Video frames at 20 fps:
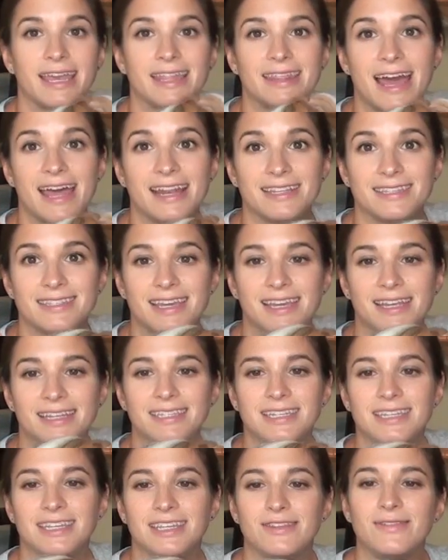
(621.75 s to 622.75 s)
And that is
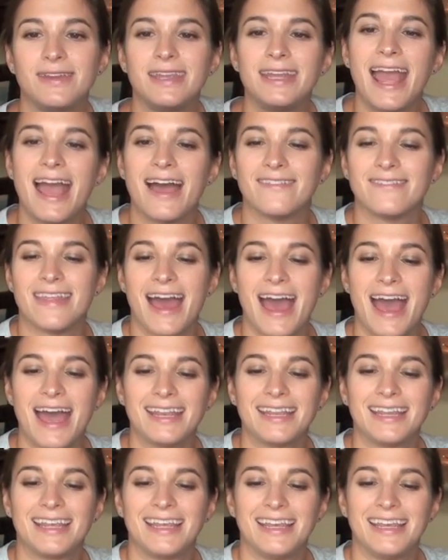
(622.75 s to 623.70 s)
it. You can have that.